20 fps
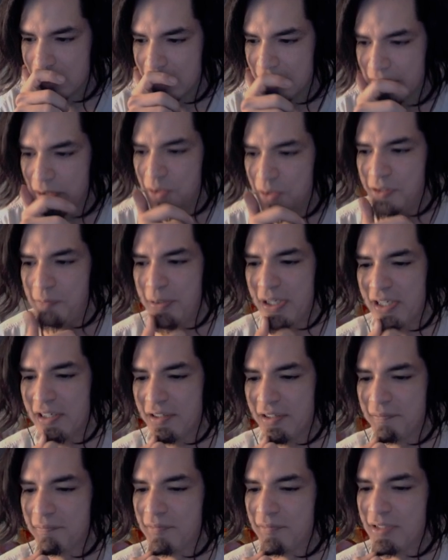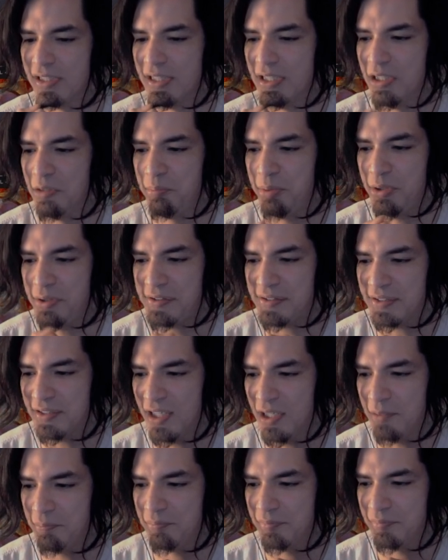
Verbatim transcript: Who's better? Boost it up.